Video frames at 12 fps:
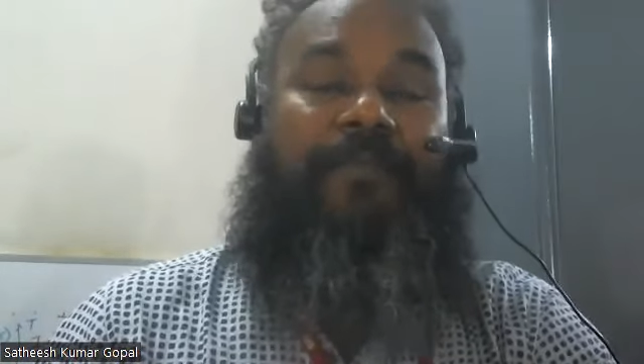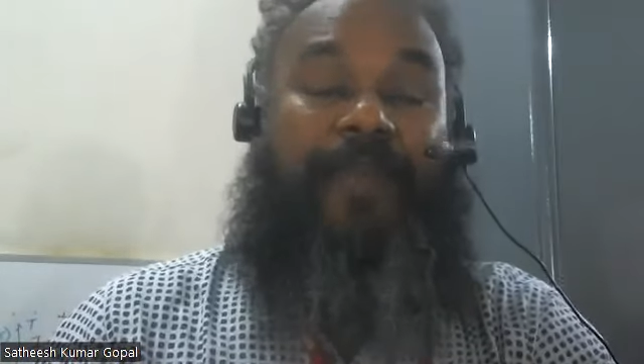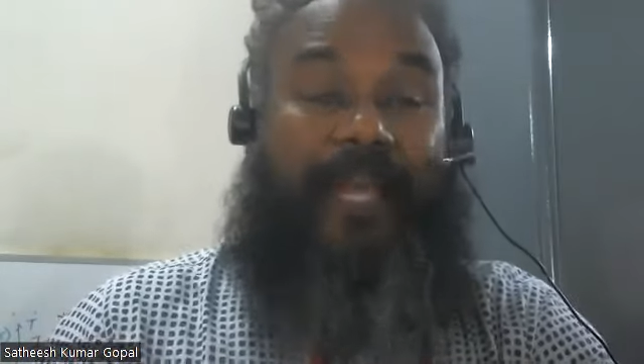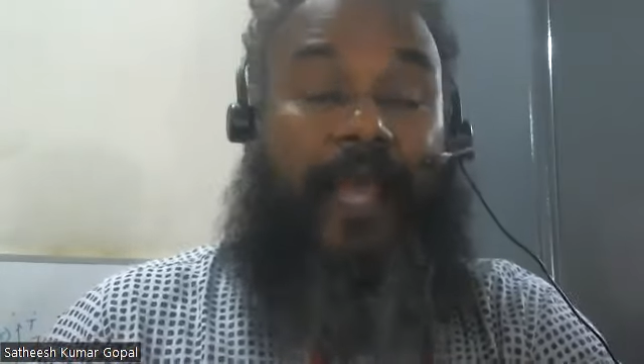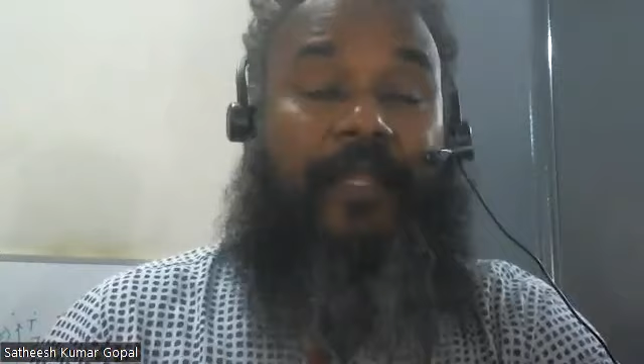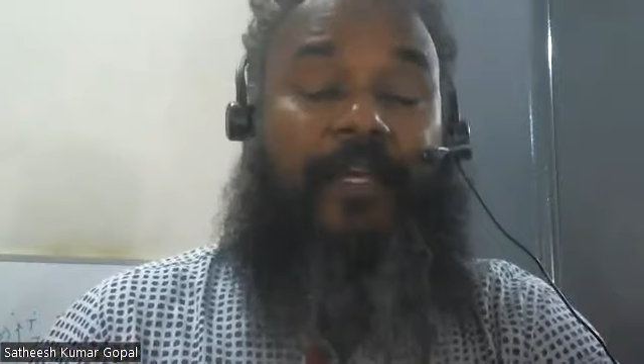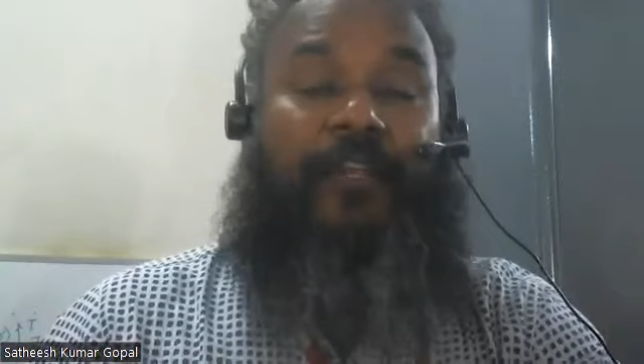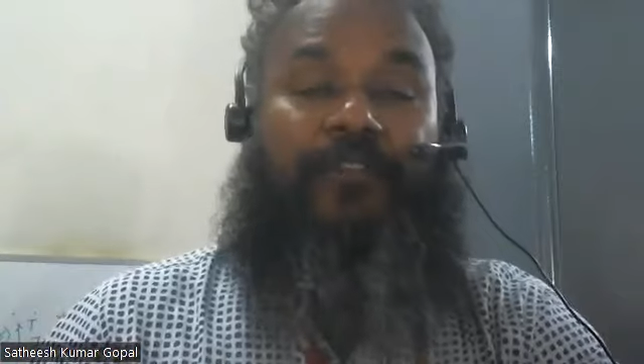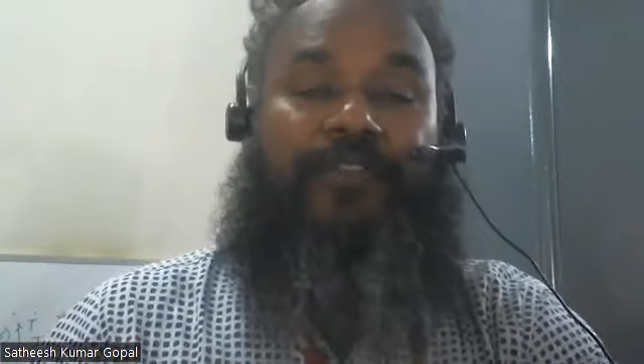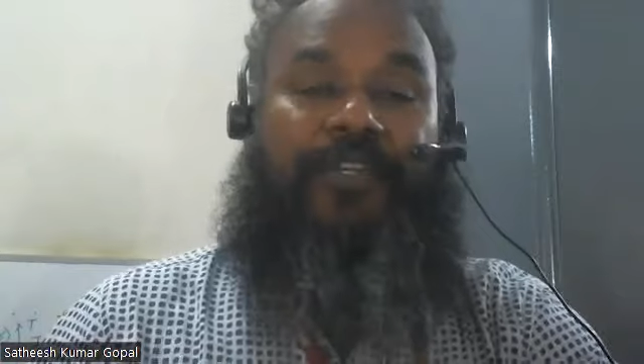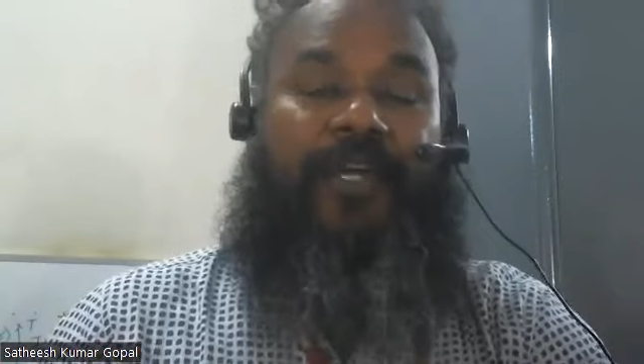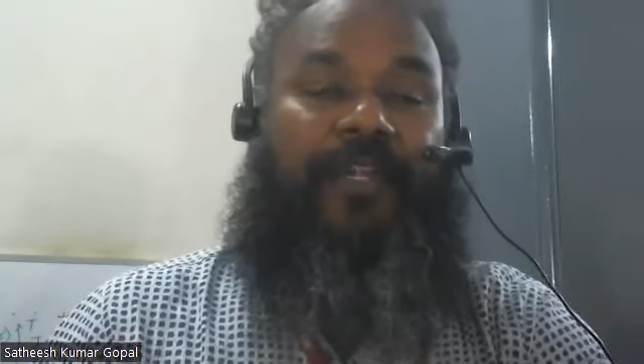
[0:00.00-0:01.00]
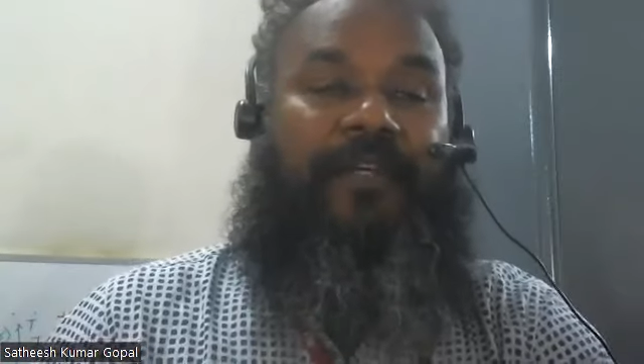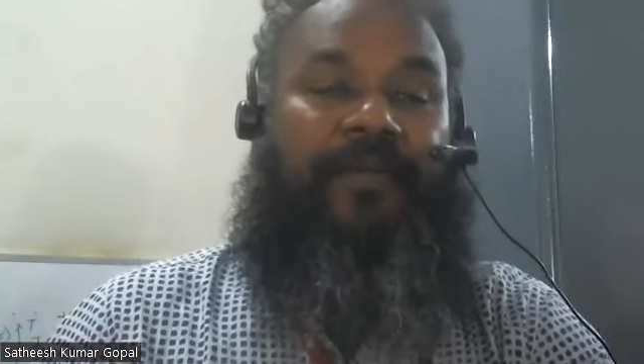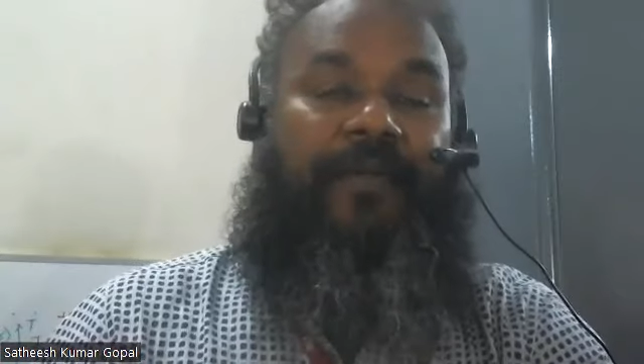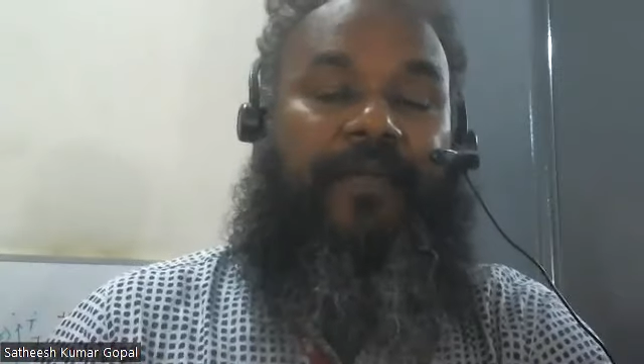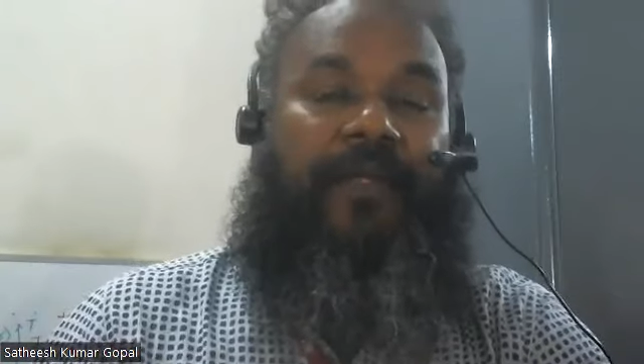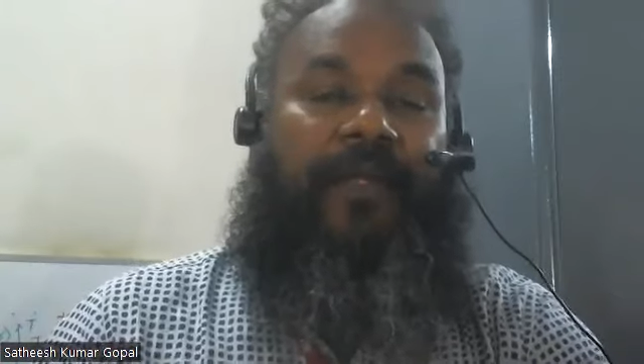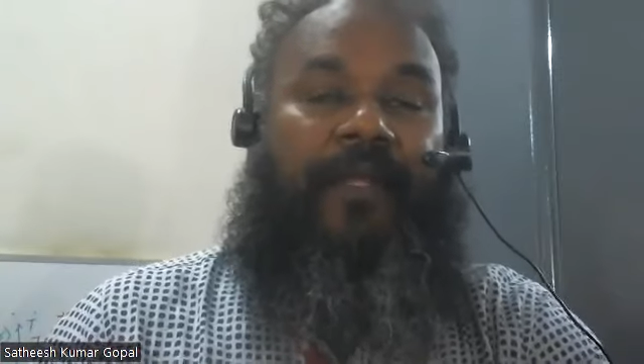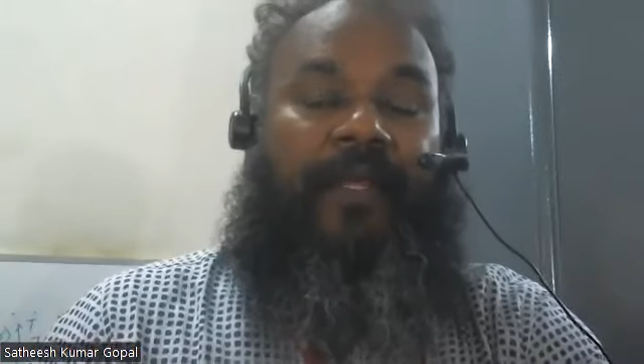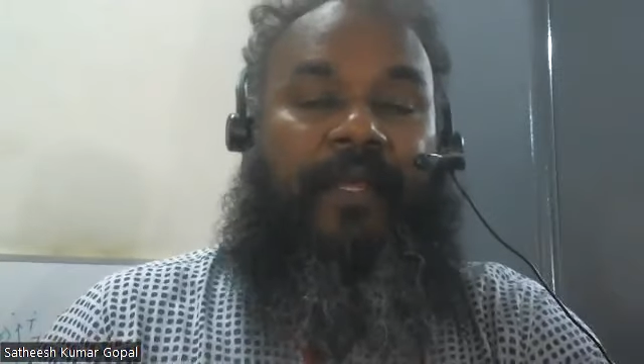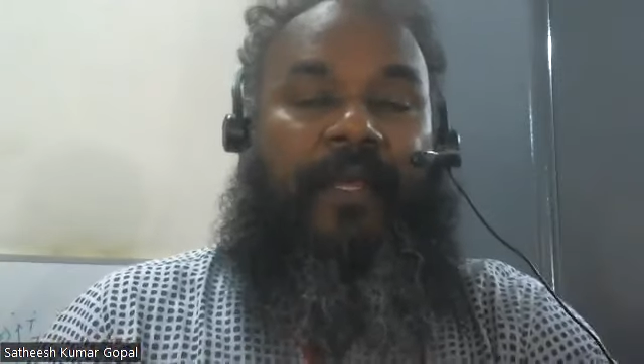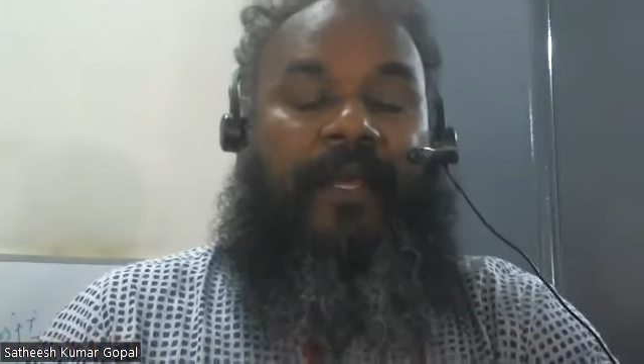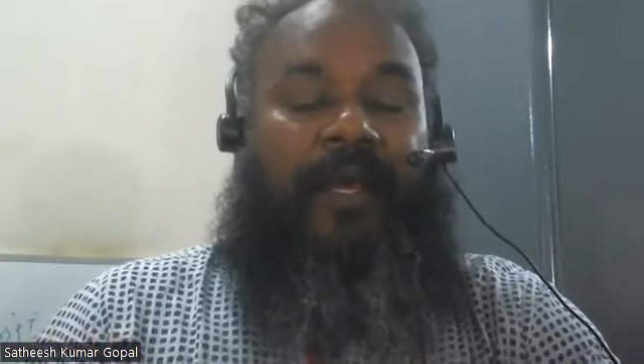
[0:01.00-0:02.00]
Mechanical Engineering.
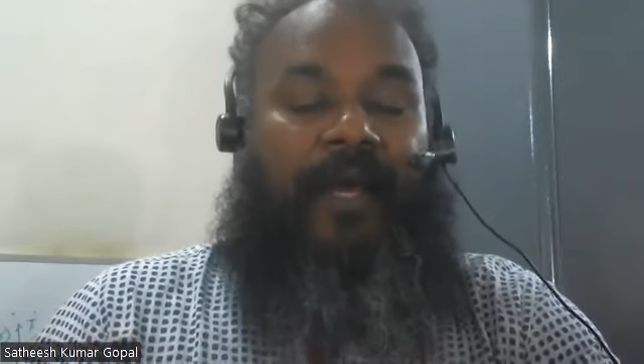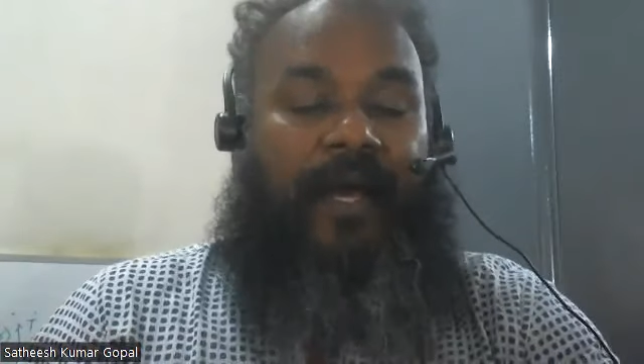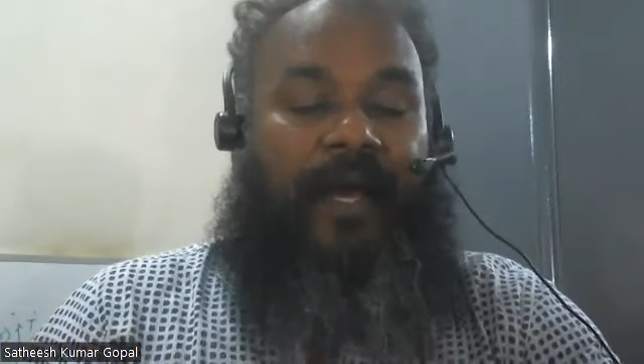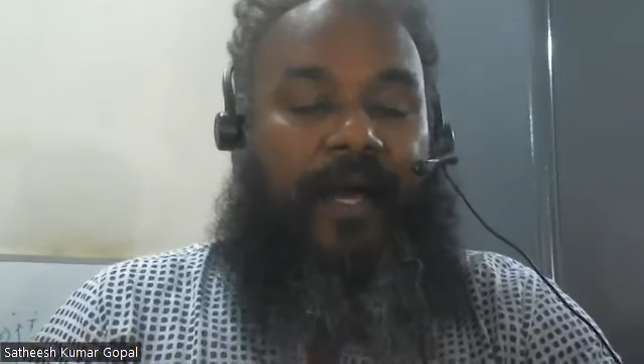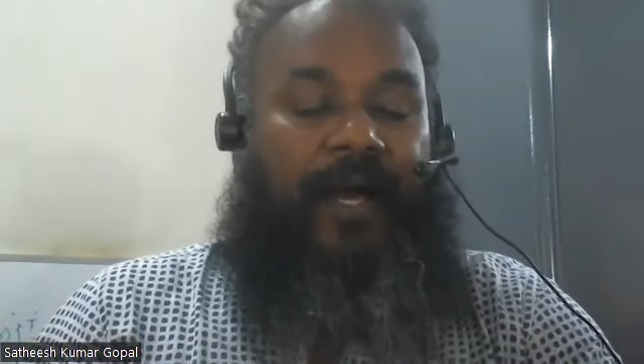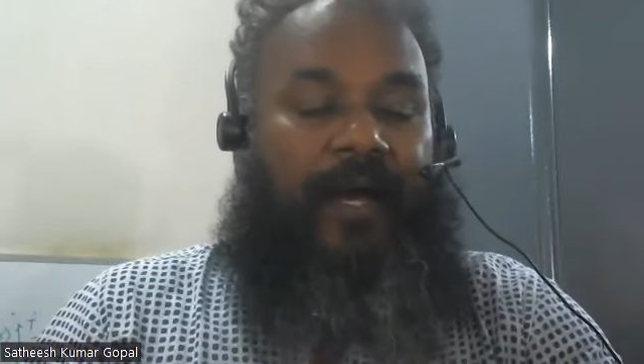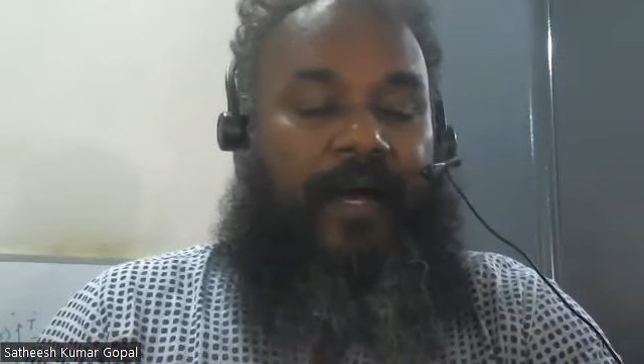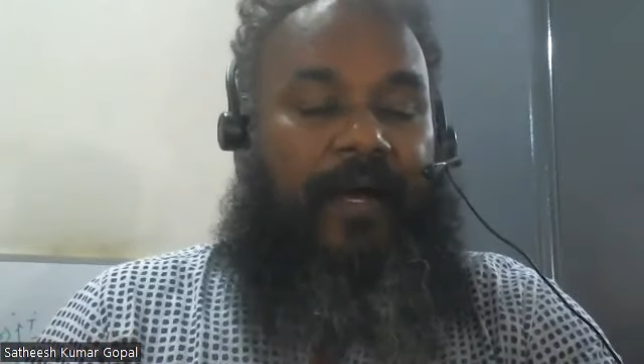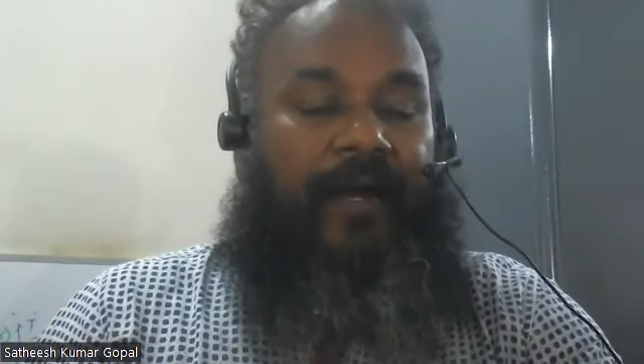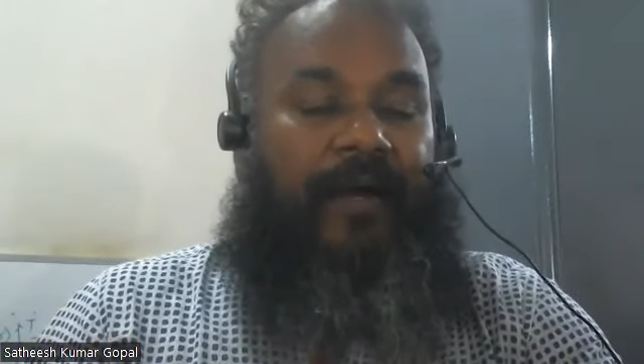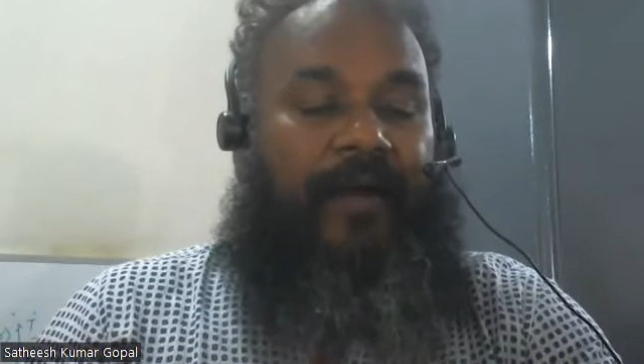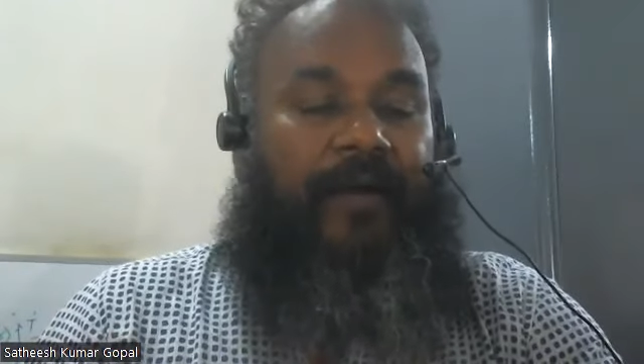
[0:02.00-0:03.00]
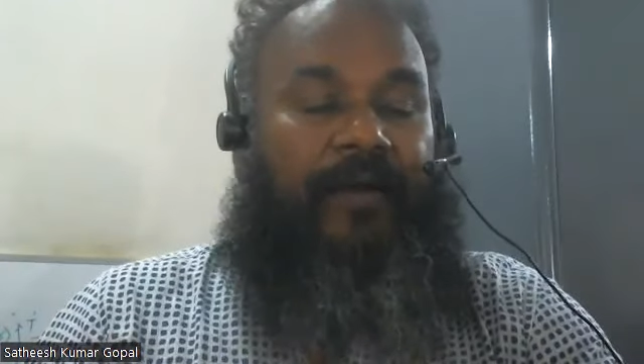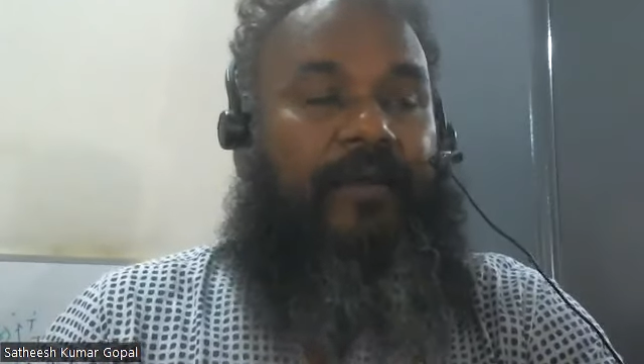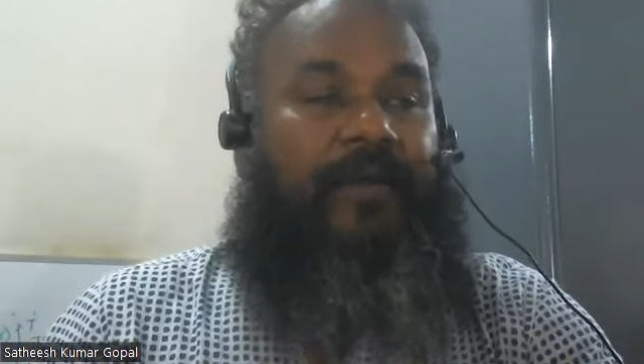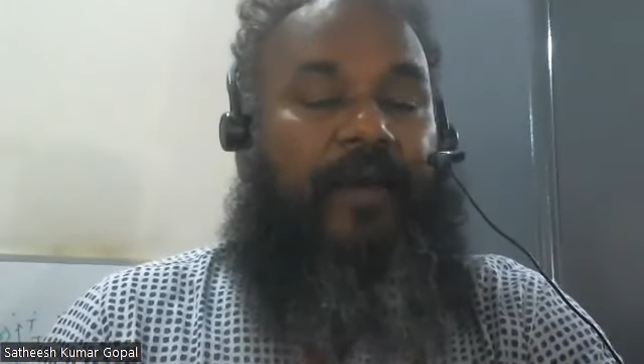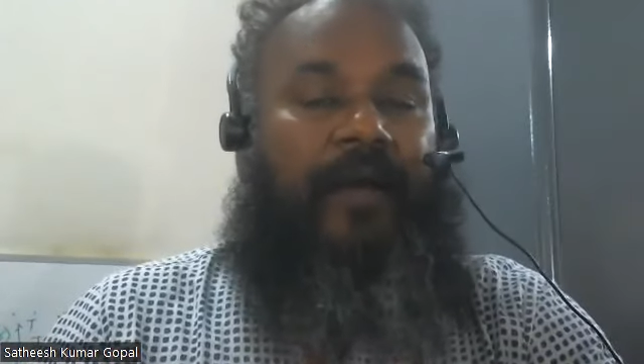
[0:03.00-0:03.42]
I'm